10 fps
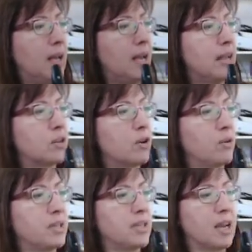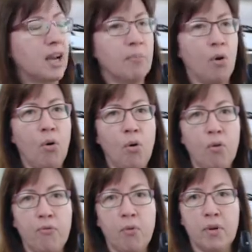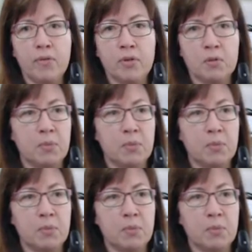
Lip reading: it's going to take up all 4 of those